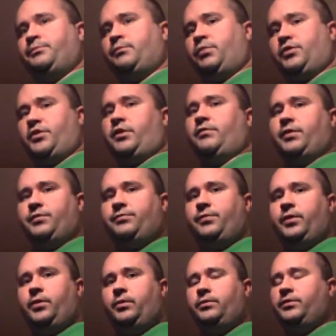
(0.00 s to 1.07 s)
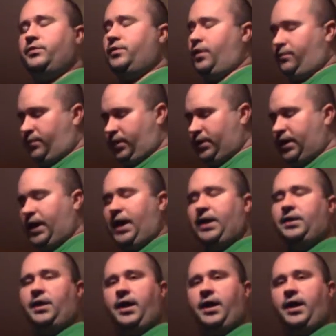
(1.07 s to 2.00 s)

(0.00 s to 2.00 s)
preserving food and stuff like that.